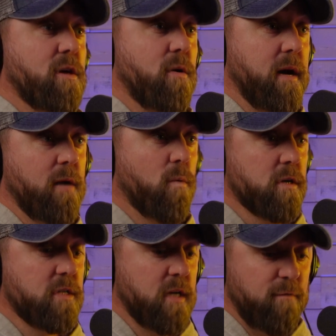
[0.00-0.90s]
So, and it
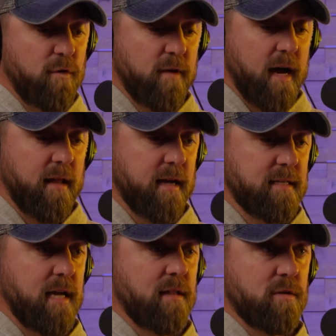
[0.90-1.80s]
works good if you've got
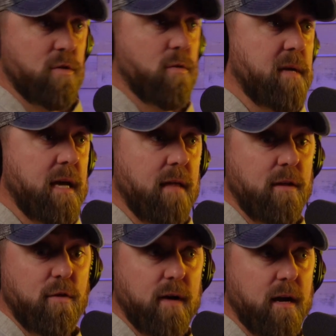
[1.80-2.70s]
like, say, there's you and me,
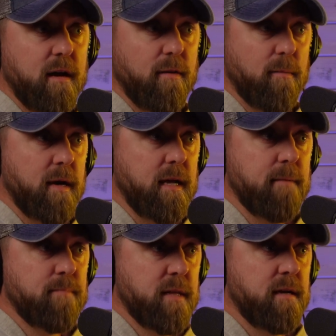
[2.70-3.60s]
and then you've got another buddy.